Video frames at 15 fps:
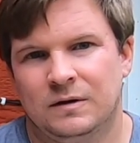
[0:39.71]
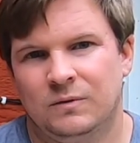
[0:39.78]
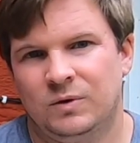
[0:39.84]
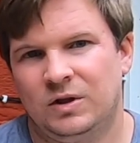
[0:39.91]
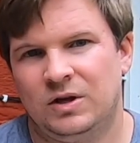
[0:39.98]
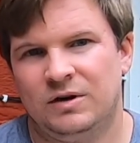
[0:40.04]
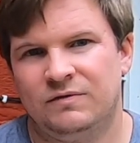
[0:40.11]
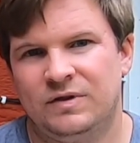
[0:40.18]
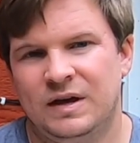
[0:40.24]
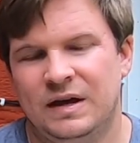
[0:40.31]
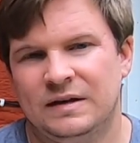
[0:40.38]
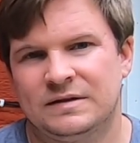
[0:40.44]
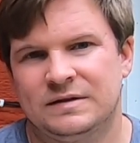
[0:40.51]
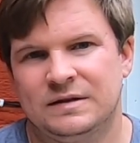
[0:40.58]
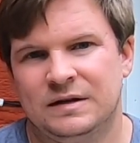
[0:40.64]
We love
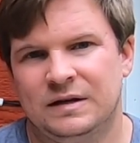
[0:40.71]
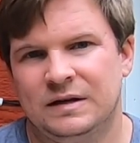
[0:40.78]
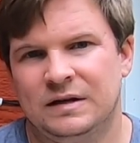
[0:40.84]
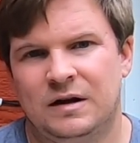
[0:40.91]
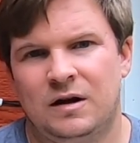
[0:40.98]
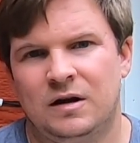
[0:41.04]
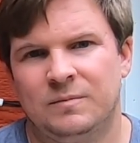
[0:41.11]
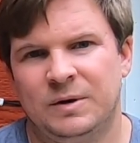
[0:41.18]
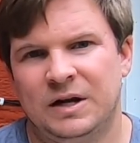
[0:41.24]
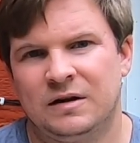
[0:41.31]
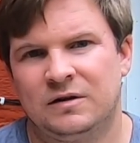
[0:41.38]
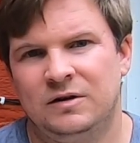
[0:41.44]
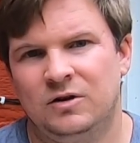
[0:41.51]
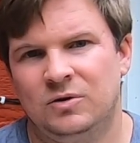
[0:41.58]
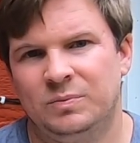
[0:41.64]
that it
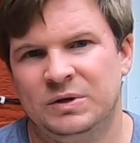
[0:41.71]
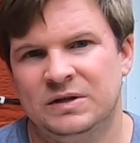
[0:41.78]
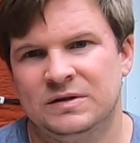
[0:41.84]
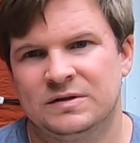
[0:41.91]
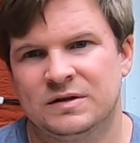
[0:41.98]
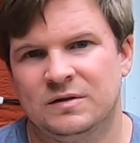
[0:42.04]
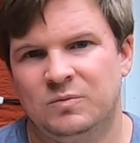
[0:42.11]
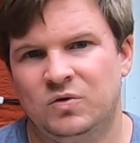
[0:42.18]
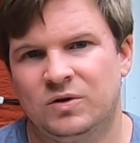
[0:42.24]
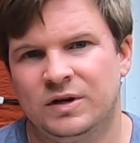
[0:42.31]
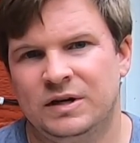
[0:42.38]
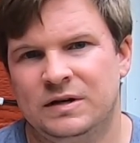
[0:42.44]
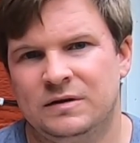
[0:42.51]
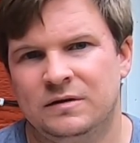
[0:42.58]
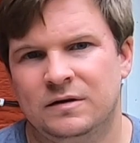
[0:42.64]
automatically opens in the
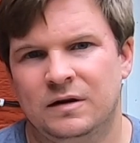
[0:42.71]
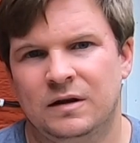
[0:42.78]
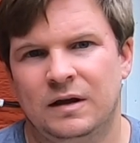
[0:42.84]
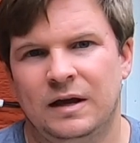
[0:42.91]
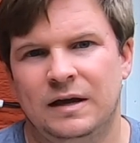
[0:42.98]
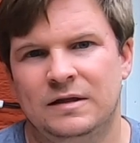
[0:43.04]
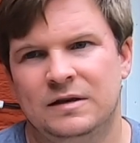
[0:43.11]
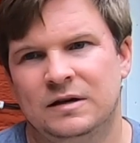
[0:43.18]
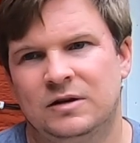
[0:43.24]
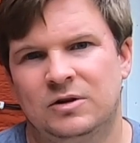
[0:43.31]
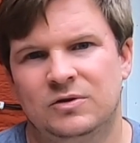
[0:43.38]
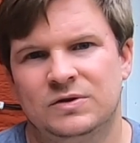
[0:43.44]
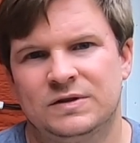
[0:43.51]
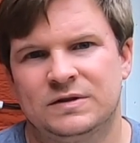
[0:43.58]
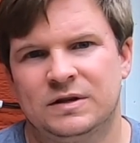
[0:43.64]
morning and then
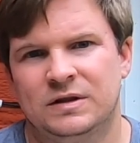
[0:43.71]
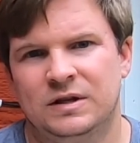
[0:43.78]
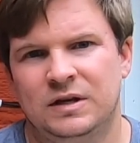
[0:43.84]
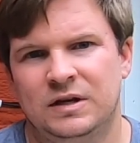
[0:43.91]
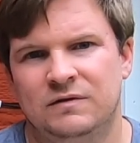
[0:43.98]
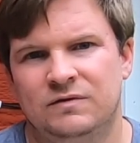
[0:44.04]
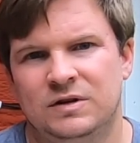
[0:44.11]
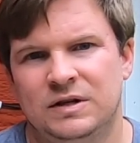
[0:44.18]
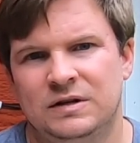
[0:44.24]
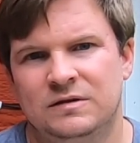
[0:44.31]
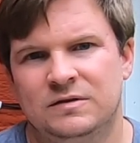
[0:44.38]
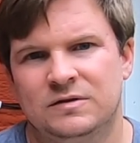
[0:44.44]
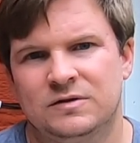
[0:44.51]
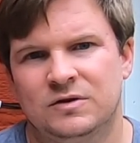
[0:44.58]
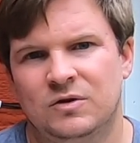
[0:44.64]
closes in the evening.
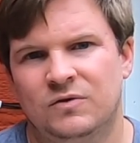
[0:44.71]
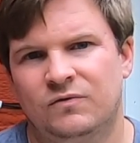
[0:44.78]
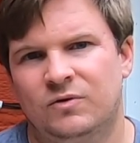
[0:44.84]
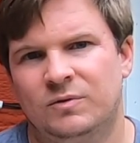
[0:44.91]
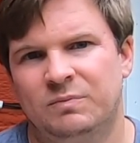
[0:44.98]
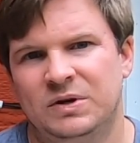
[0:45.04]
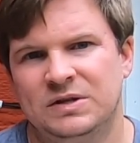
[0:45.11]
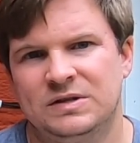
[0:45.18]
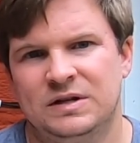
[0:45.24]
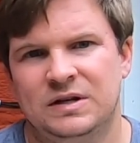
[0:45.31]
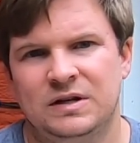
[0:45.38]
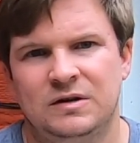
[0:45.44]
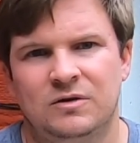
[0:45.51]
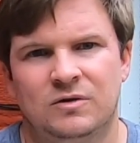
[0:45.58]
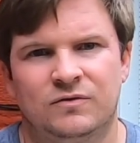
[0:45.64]
So if we're
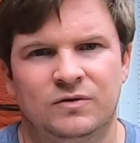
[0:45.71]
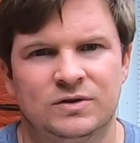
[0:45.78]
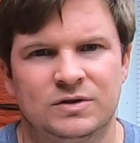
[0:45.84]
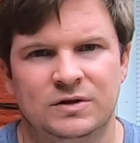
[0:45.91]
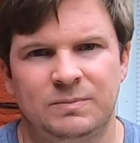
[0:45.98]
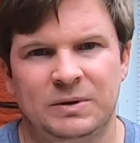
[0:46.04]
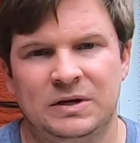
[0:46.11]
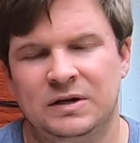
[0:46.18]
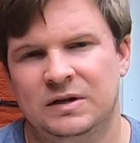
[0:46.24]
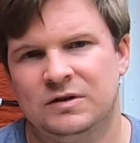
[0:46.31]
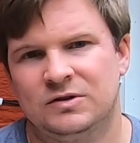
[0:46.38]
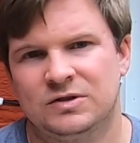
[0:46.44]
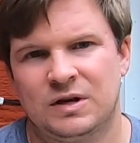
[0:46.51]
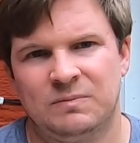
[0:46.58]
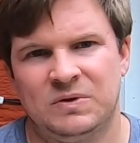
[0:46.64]
busy or if we're sleeping in
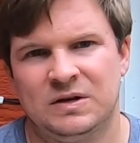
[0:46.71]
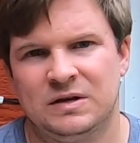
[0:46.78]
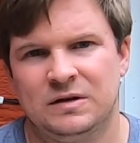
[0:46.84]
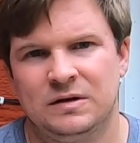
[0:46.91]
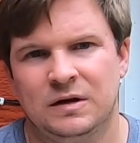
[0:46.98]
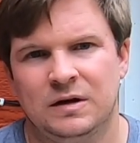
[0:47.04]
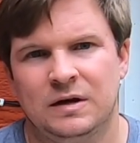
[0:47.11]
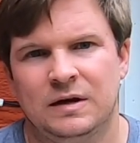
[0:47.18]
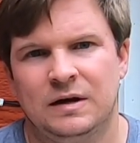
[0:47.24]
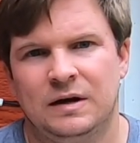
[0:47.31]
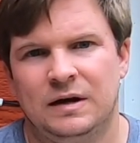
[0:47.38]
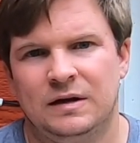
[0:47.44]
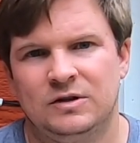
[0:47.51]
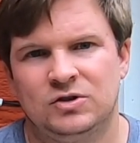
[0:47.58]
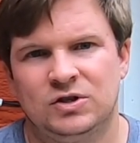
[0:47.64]
or something,
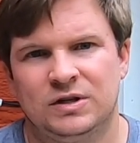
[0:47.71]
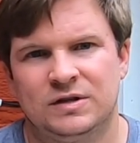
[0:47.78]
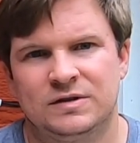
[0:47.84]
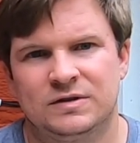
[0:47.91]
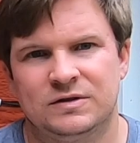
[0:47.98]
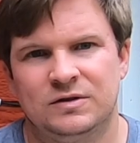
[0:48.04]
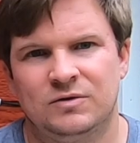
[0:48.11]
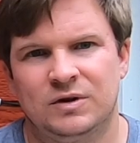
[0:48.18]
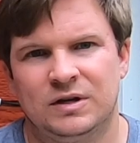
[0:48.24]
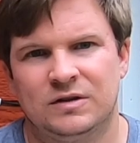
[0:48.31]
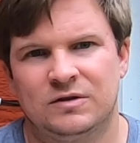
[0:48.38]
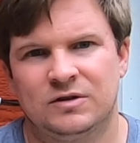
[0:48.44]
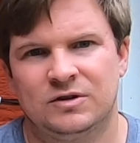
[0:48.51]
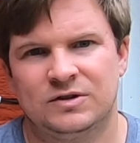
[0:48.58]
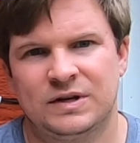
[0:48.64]
the chickens still get
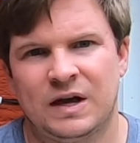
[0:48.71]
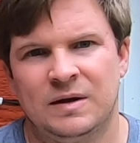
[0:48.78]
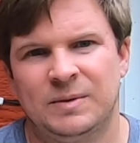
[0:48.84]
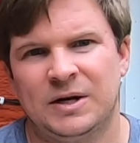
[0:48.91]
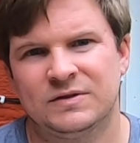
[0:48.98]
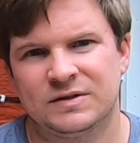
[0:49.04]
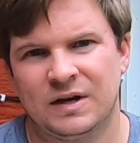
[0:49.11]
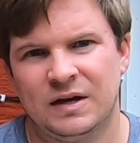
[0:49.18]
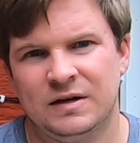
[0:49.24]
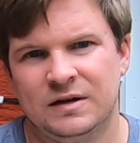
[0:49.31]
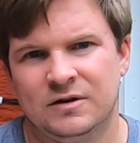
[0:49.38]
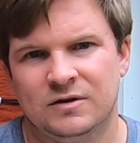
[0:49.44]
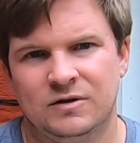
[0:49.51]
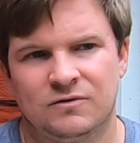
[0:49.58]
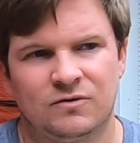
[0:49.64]
their time outside
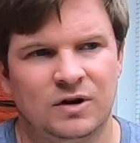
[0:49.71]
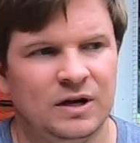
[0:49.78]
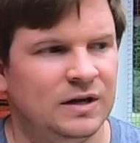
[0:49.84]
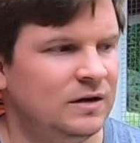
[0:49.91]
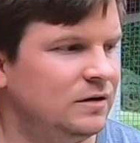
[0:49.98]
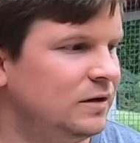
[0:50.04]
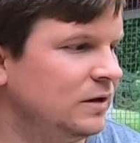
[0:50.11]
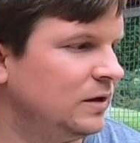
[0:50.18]
here in the run.